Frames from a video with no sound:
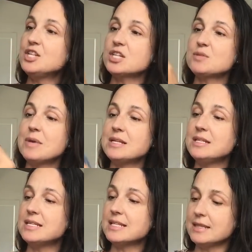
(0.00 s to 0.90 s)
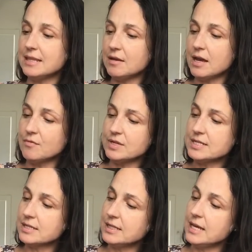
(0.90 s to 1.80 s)
mended these
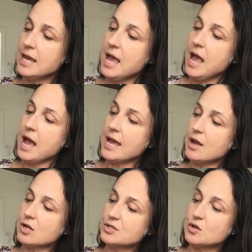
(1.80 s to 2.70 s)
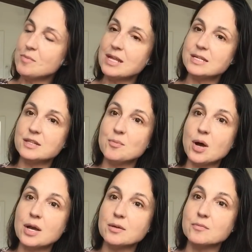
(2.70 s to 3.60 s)
recently. I also mended the
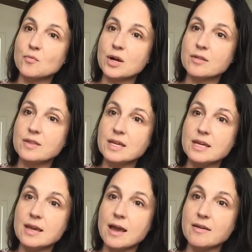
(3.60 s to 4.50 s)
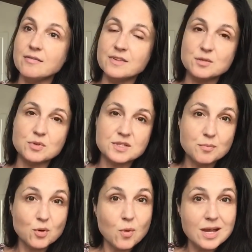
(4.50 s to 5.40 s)
bottom where the invisible
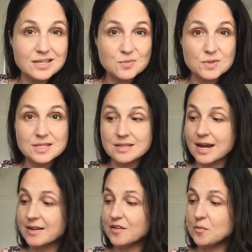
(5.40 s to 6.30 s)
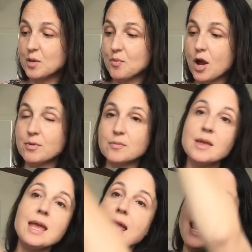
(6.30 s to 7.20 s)
zipper was kind of giving me a problem.
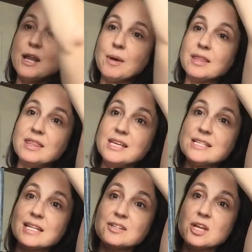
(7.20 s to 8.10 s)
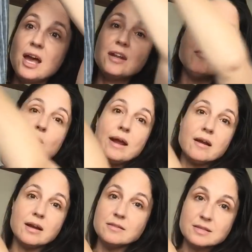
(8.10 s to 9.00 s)
Anyway, these get a ton of
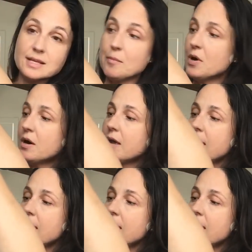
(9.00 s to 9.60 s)
wear in the summer,